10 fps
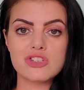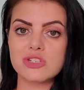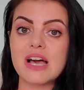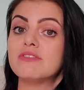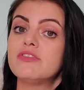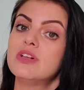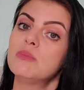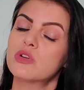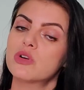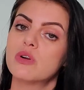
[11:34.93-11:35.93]
Just have a
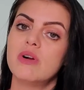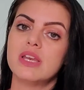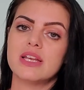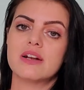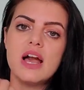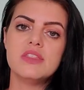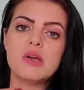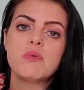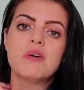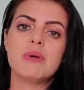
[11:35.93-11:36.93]
film crew in here and
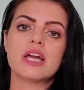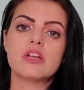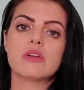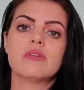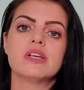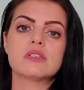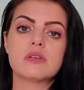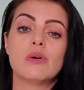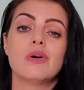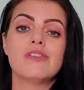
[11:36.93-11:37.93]
they won't make a noise the
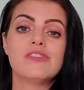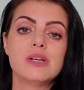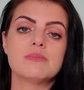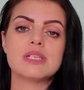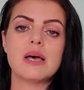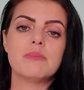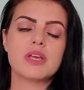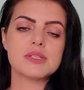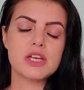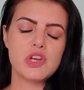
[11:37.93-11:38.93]
whole film set
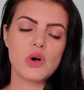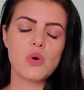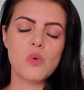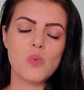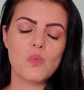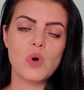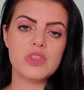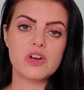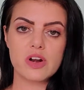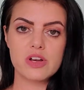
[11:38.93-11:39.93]
because I know
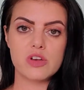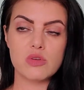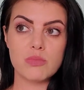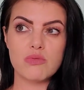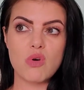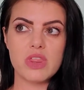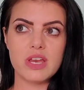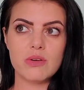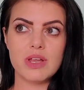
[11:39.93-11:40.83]
what they're gonna do before they